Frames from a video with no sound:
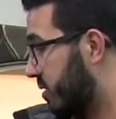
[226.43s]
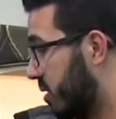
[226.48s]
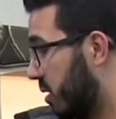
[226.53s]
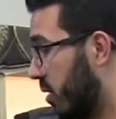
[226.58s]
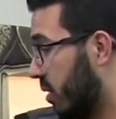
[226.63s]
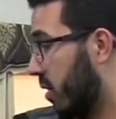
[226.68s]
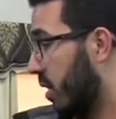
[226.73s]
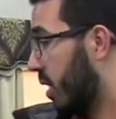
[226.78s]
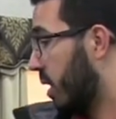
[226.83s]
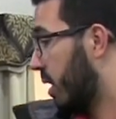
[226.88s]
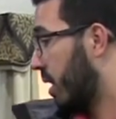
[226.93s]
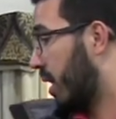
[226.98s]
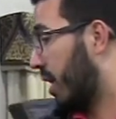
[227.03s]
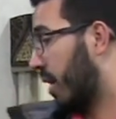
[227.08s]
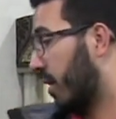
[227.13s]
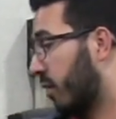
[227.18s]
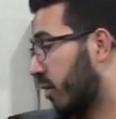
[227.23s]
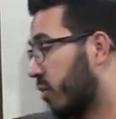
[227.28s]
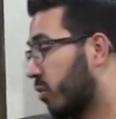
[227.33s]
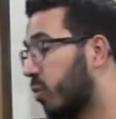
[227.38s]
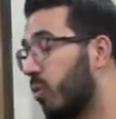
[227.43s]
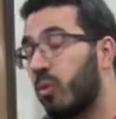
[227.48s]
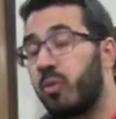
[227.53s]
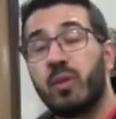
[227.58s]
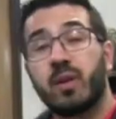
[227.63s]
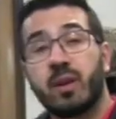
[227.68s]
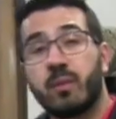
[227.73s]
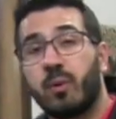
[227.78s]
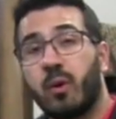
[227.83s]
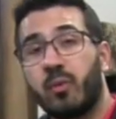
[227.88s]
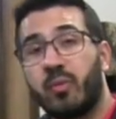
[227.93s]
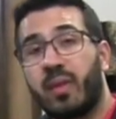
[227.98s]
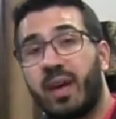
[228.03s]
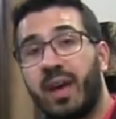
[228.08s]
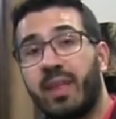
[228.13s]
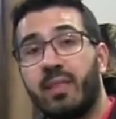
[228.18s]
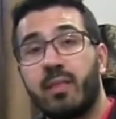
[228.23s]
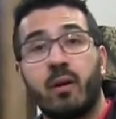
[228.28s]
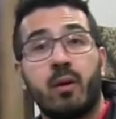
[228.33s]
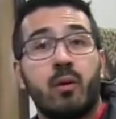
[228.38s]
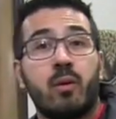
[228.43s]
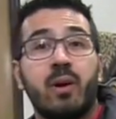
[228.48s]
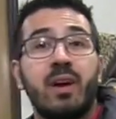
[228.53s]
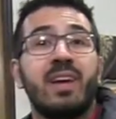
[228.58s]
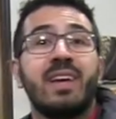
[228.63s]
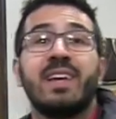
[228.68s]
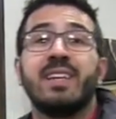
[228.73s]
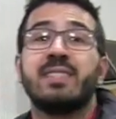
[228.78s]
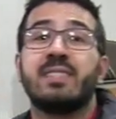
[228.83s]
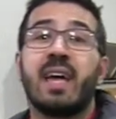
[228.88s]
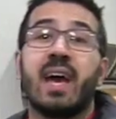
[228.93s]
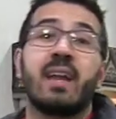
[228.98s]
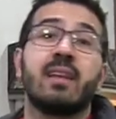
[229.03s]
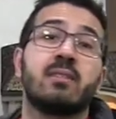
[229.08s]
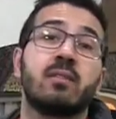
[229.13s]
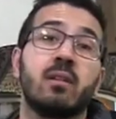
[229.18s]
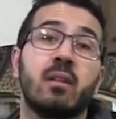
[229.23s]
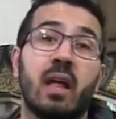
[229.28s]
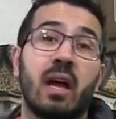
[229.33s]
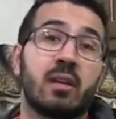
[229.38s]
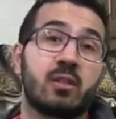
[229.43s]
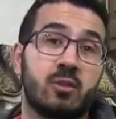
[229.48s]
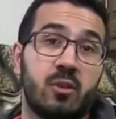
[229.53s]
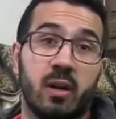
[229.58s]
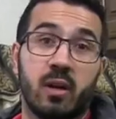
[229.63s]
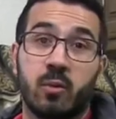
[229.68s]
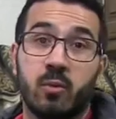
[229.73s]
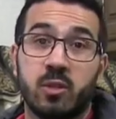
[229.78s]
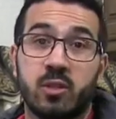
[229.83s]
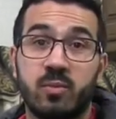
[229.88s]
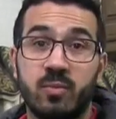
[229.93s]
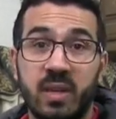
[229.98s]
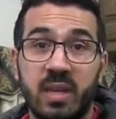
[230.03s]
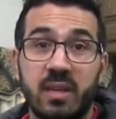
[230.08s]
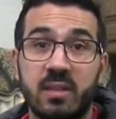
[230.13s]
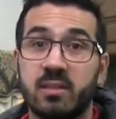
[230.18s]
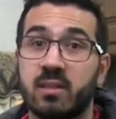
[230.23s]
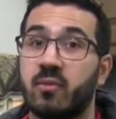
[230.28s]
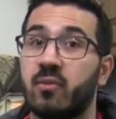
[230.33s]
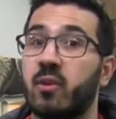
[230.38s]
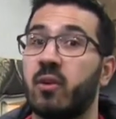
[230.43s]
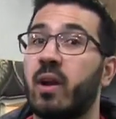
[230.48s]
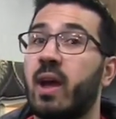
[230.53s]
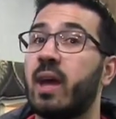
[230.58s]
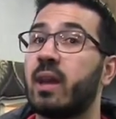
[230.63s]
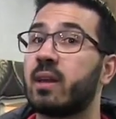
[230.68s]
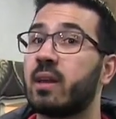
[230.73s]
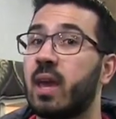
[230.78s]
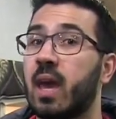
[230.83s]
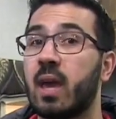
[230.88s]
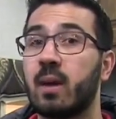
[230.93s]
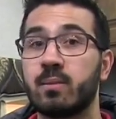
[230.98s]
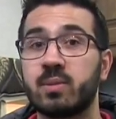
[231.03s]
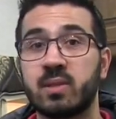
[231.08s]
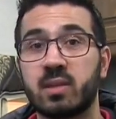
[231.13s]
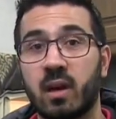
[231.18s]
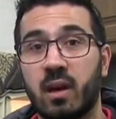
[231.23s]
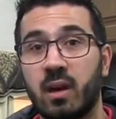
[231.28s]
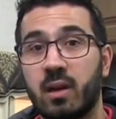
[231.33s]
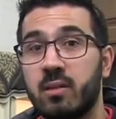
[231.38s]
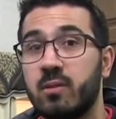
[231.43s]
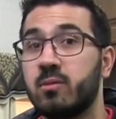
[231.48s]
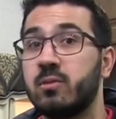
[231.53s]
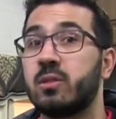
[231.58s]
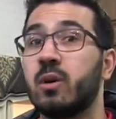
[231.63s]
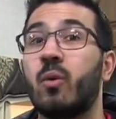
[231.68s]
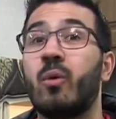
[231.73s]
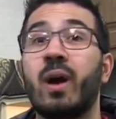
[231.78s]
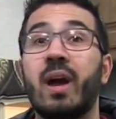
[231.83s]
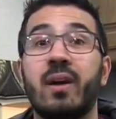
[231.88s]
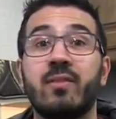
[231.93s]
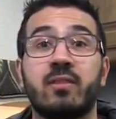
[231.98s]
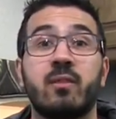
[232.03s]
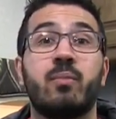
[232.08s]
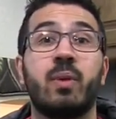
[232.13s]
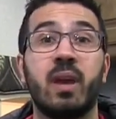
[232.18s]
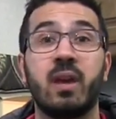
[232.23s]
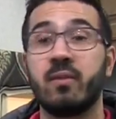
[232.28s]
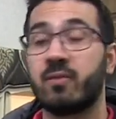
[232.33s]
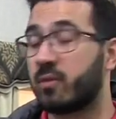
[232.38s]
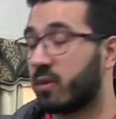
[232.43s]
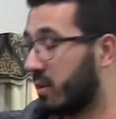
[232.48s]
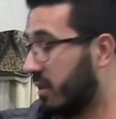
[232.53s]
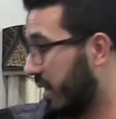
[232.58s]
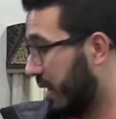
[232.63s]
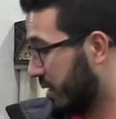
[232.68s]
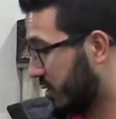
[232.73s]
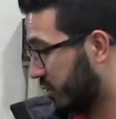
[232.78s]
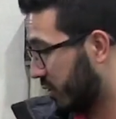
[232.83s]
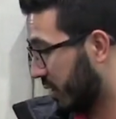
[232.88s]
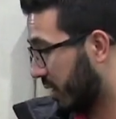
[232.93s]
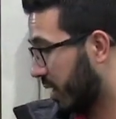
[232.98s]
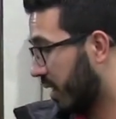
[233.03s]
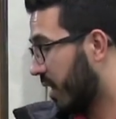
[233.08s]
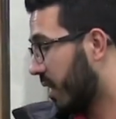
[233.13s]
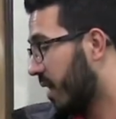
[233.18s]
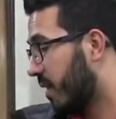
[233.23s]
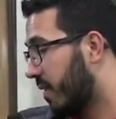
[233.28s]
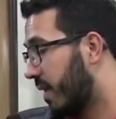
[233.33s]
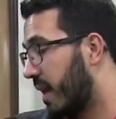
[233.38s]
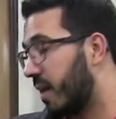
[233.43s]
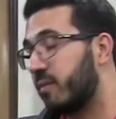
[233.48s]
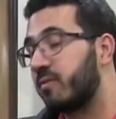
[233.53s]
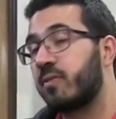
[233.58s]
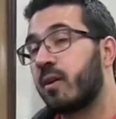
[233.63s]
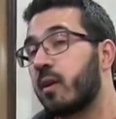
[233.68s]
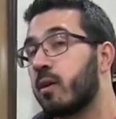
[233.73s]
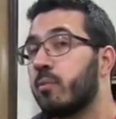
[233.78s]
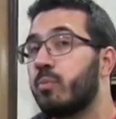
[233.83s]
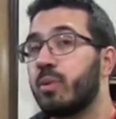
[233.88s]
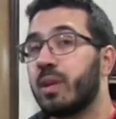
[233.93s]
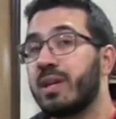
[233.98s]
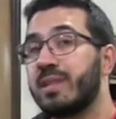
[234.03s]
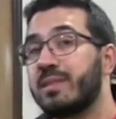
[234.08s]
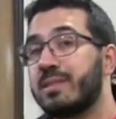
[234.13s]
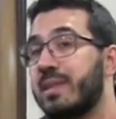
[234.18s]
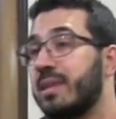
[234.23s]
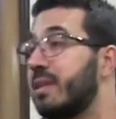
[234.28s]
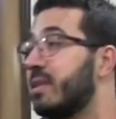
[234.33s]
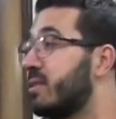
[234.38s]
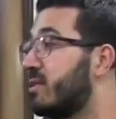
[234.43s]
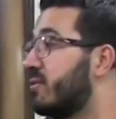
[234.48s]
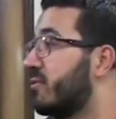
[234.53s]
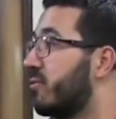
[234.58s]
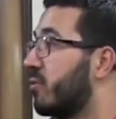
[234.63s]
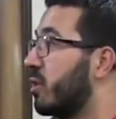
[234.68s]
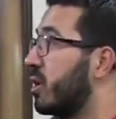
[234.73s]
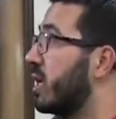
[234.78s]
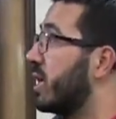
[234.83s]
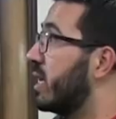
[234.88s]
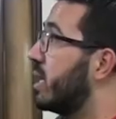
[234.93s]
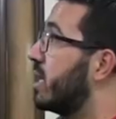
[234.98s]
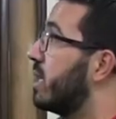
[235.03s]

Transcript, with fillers: So another cool thing about that though, is that is electric, which means if you're at a campsite and you don't have to pay for electric, that fireplace is free